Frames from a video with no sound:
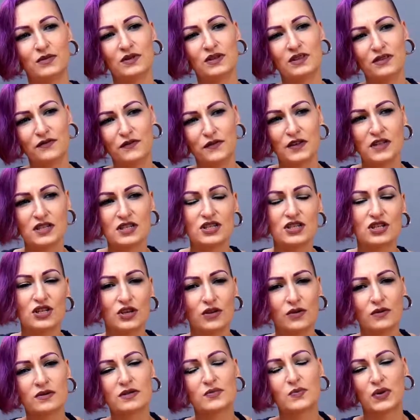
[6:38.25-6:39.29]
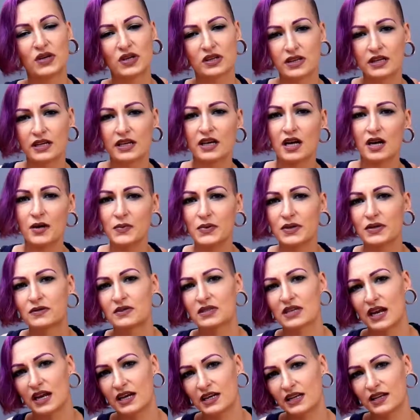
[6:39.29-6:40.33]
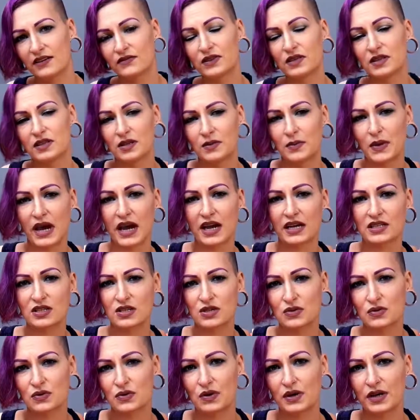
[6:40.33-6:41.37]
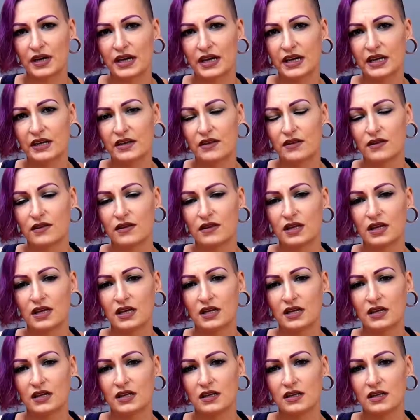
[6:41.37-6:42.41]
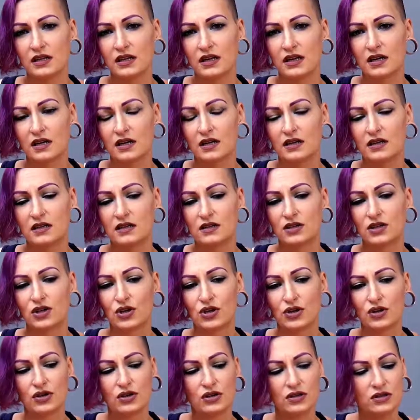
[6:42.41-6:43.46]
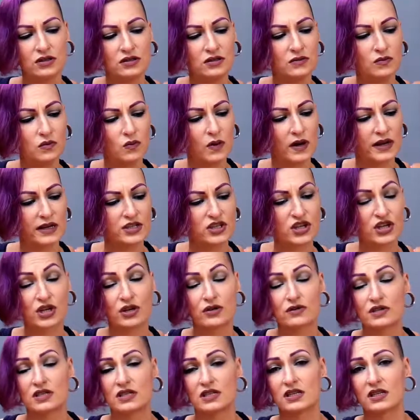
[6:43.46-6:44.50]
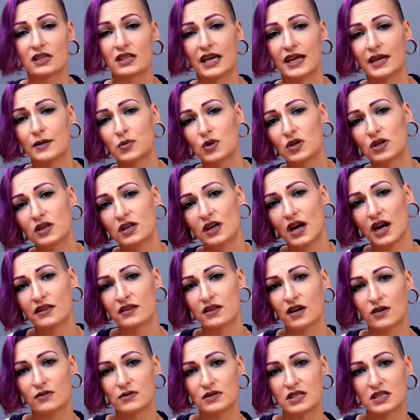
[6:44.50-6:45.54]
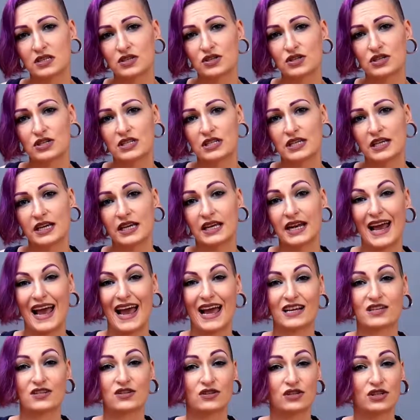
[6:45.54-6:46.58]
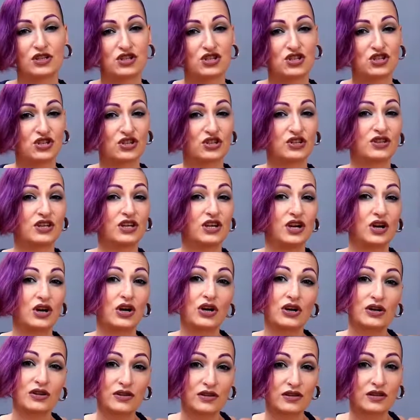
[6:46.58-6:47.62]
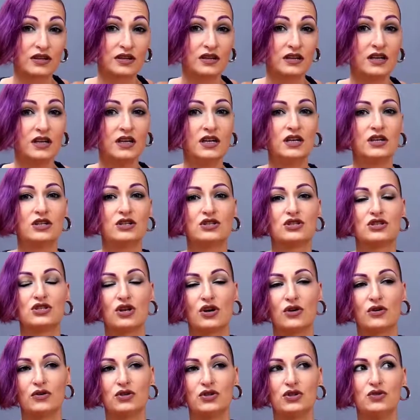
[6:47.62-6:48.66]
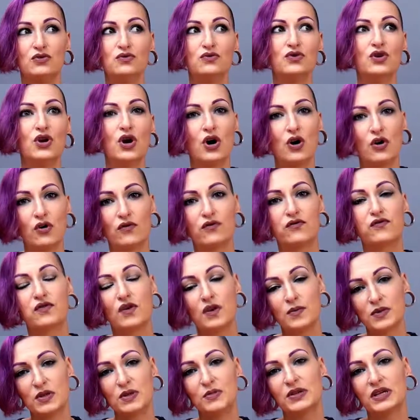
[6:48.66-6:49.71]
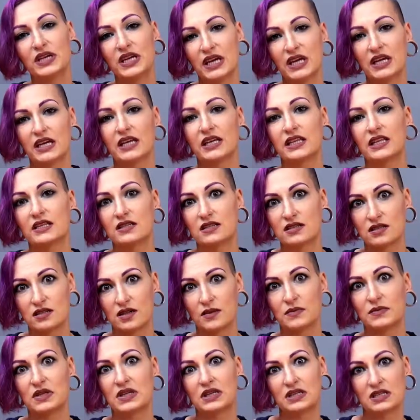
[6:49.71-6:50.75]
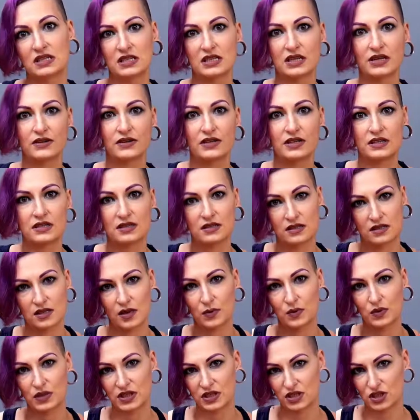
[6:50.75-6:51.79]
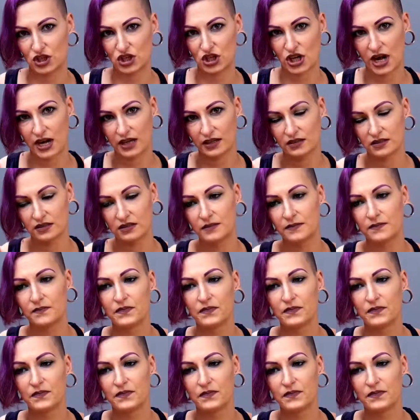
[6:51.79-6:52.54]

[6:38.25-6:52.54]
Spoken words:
the first two, it was building it up. It was kind of giving the backstory. The girl, when she goes into labor, I thought was interesting. It actually shook the earth. So you know from the beginning that something serious is up with this child.